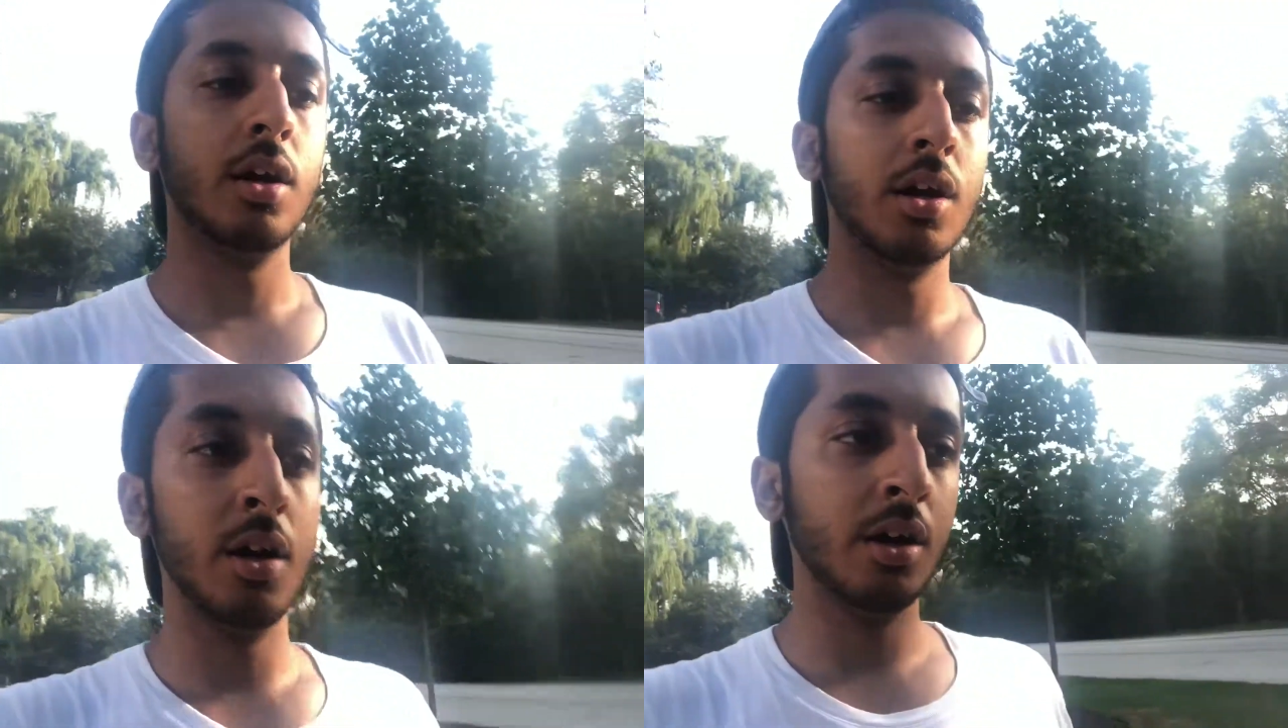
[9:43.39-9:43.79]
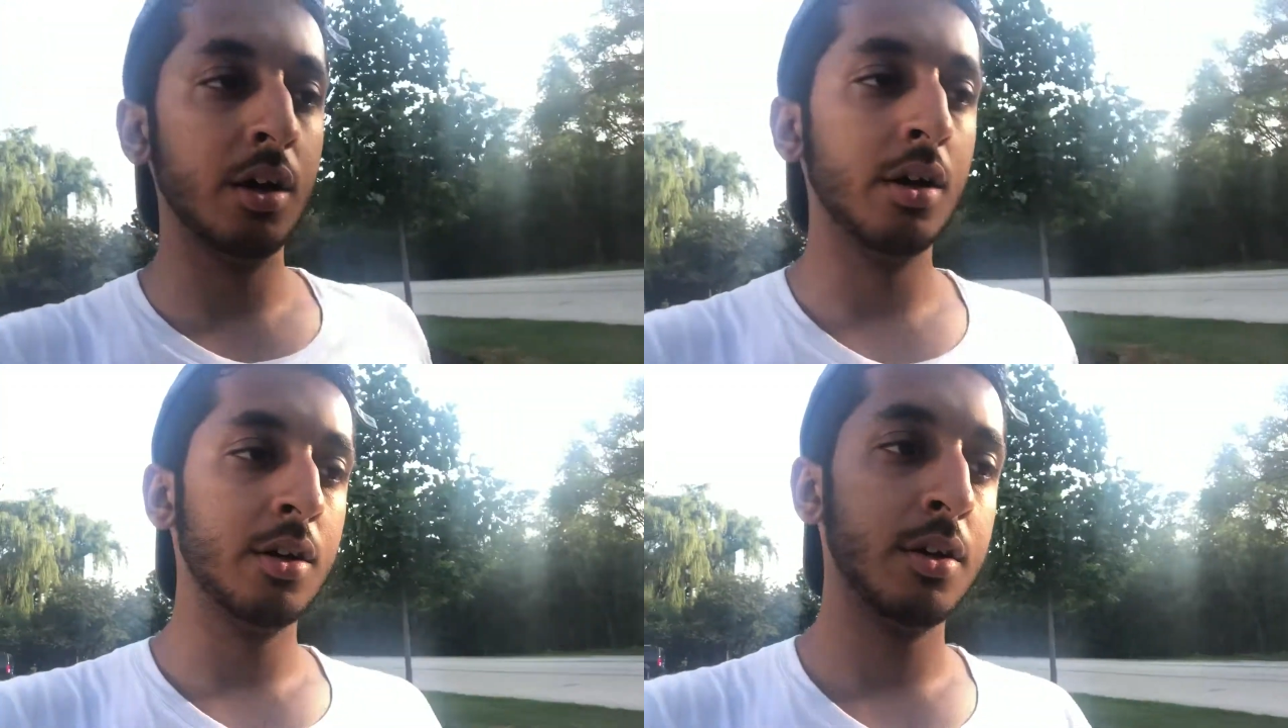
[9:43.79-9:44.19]

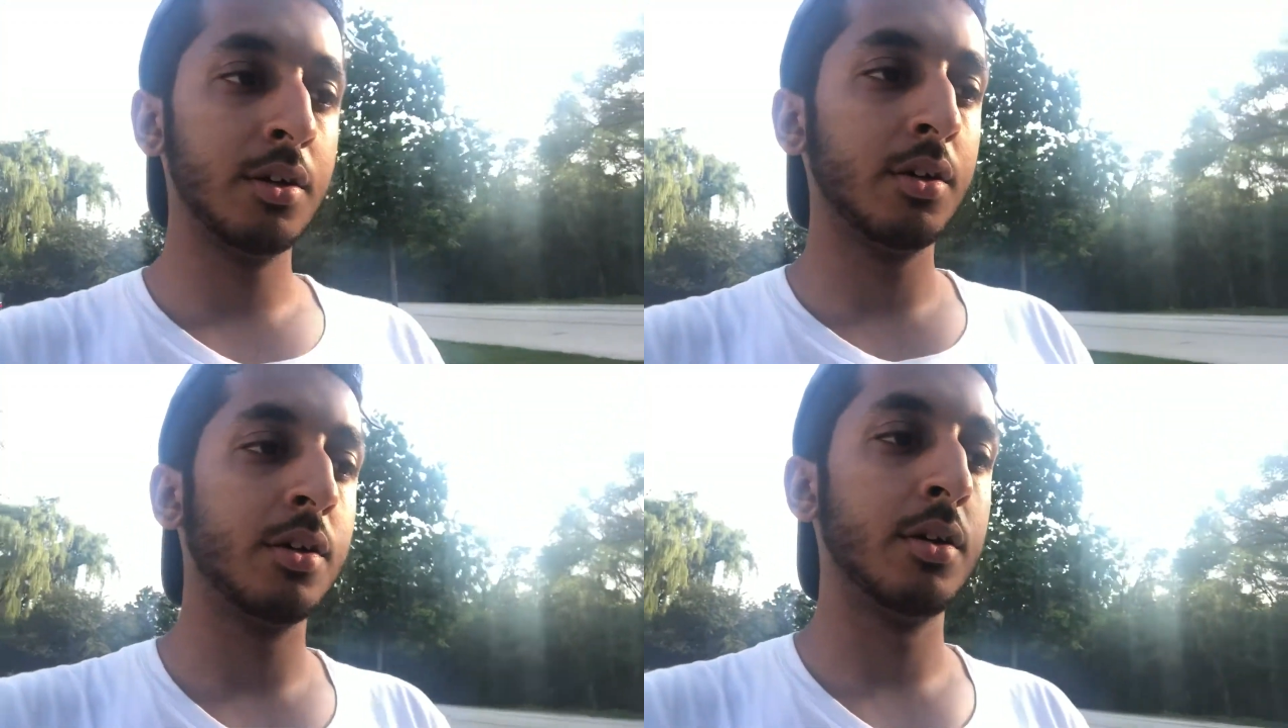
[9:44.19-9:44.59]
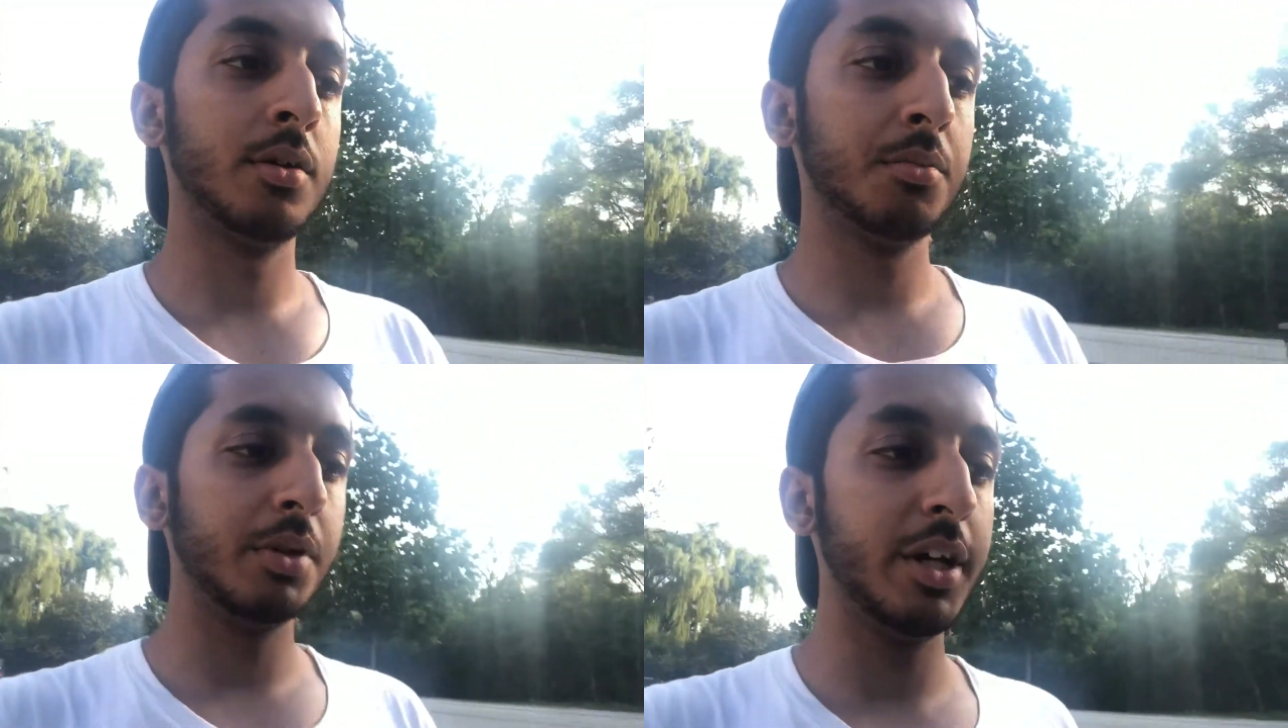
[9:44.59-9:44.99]
But
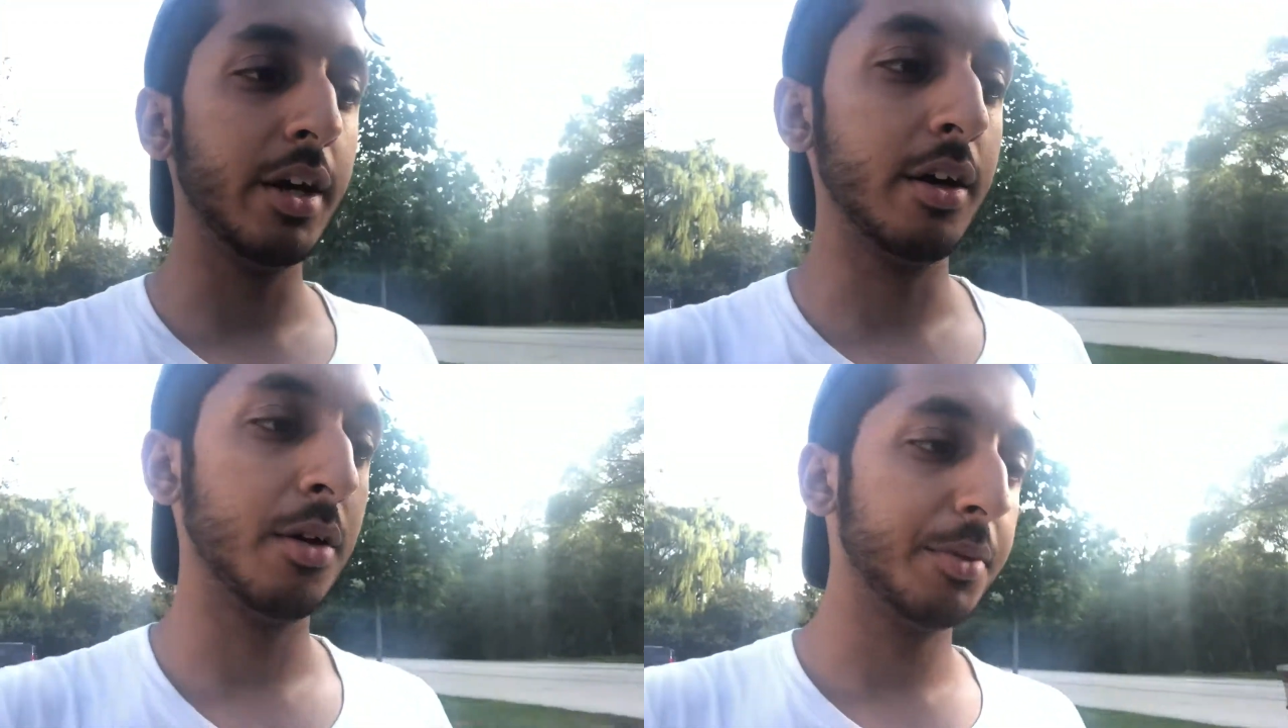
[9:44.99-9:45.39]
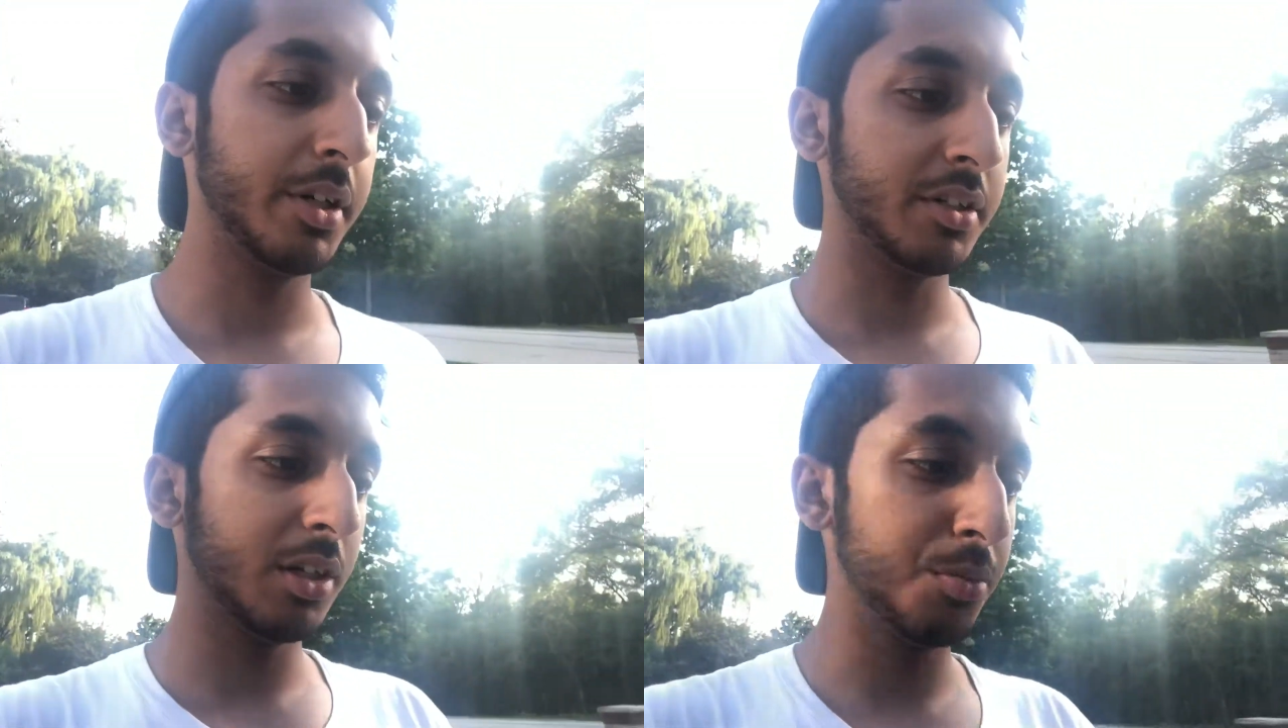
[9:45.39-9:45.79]
yeah, I'll
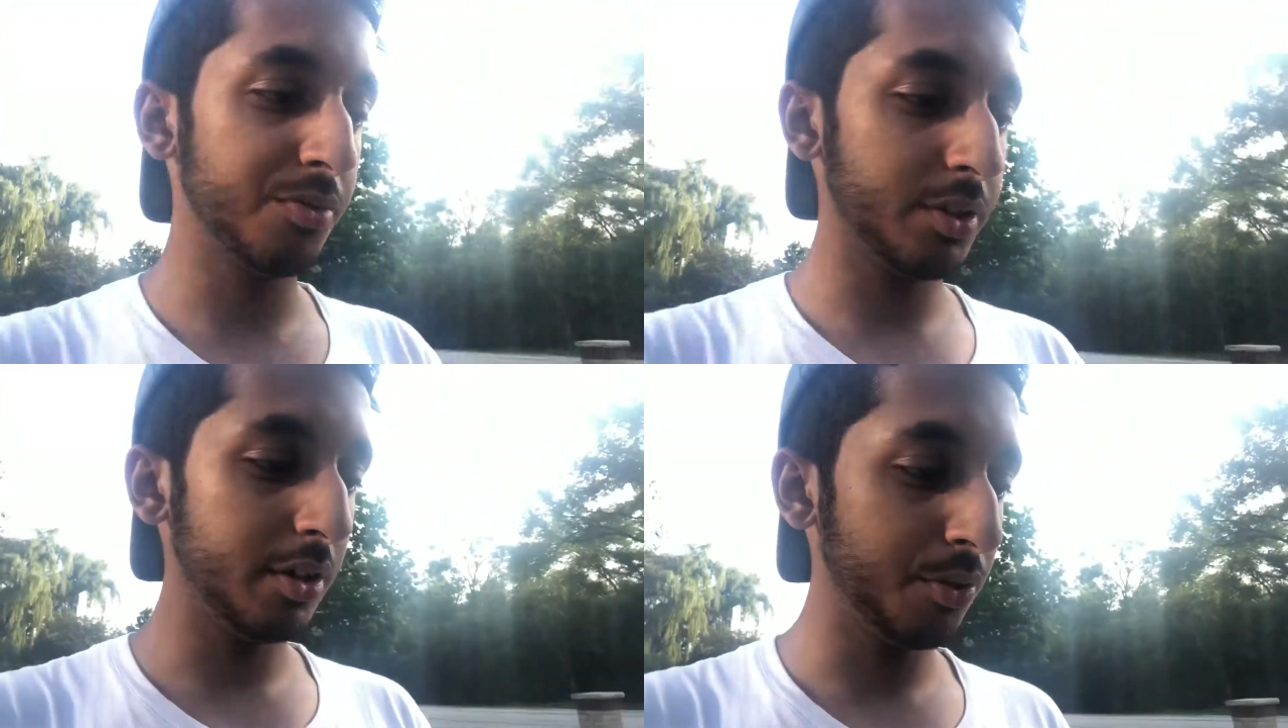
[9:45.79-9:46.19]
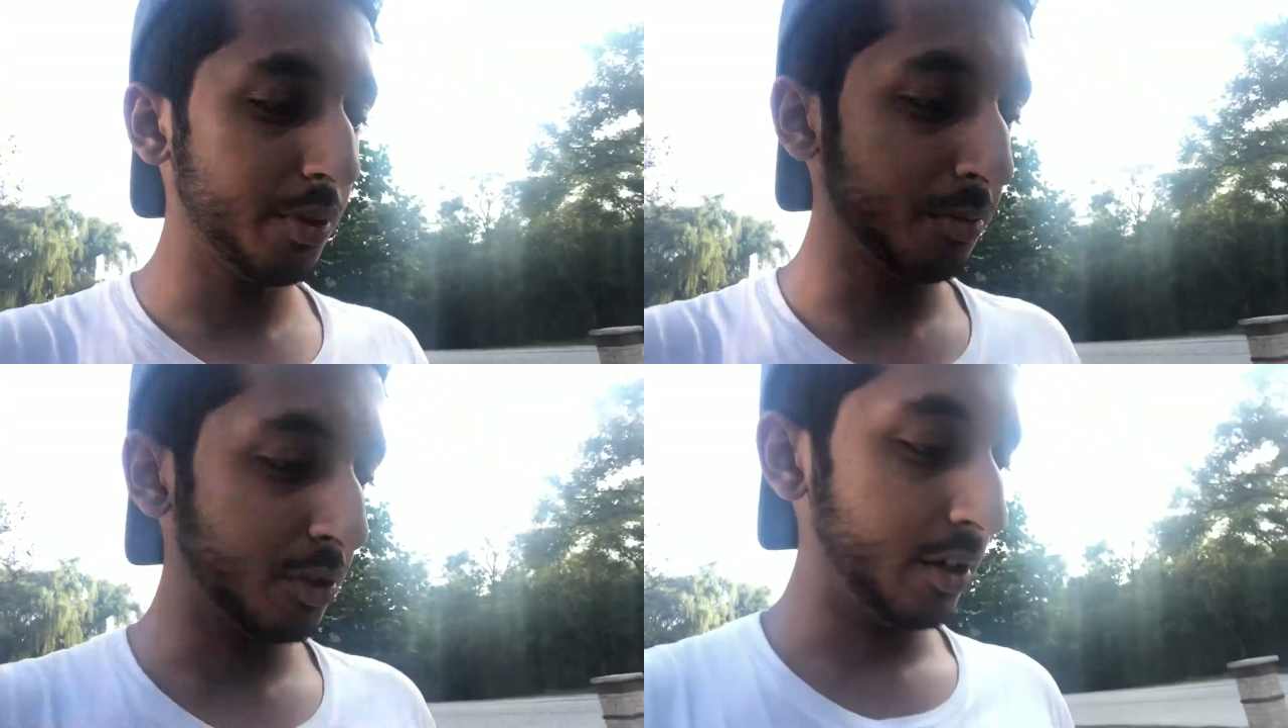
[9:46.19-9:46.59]
make a separate video on
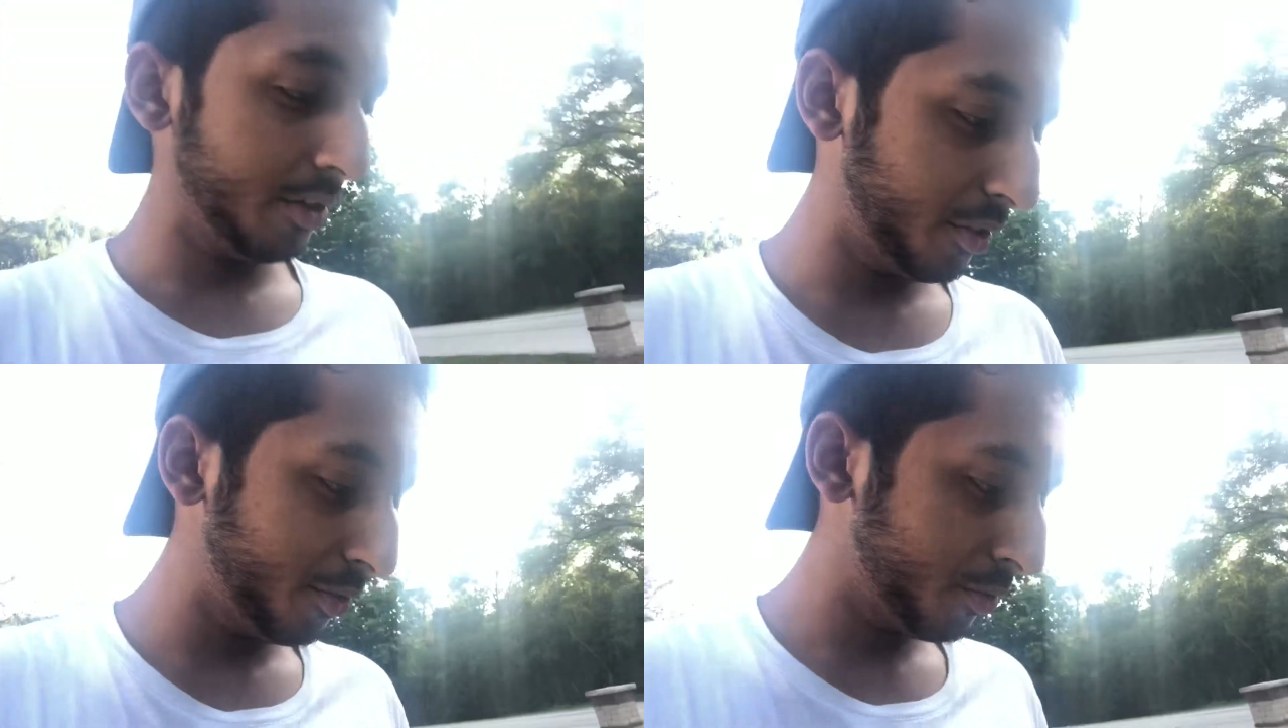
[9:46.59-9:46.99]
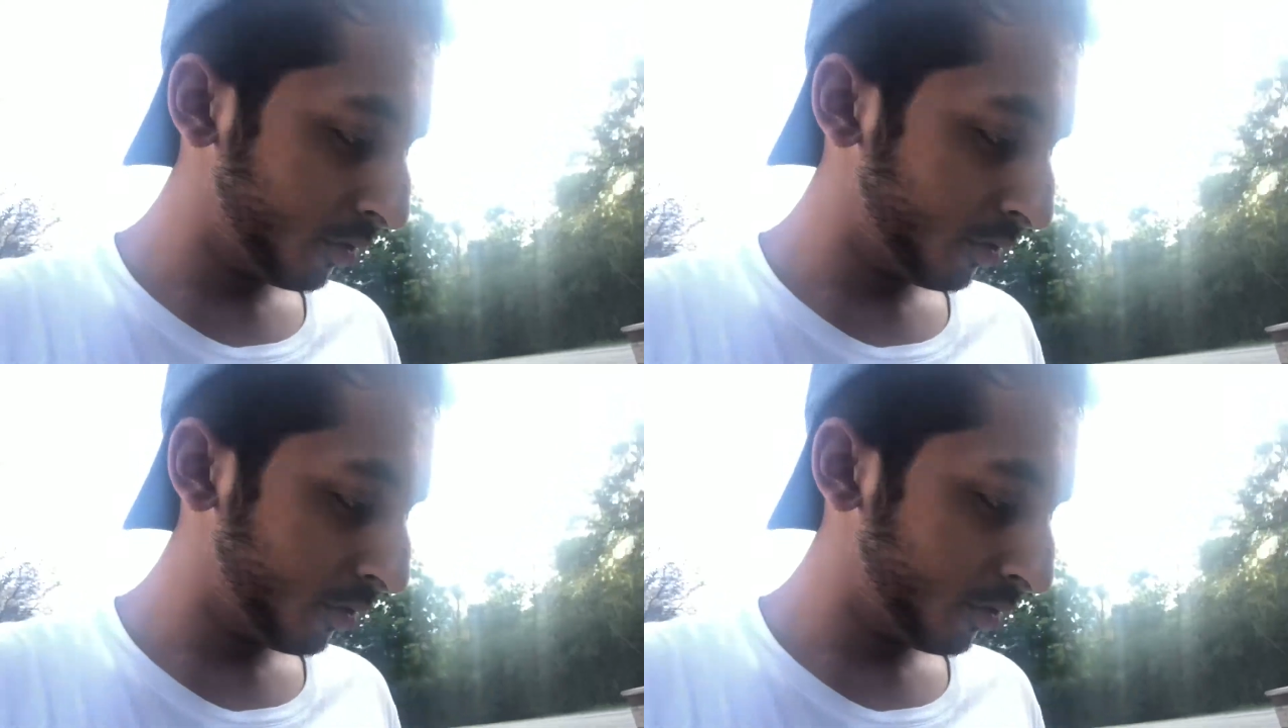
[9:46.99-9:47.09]
what I'm trying to do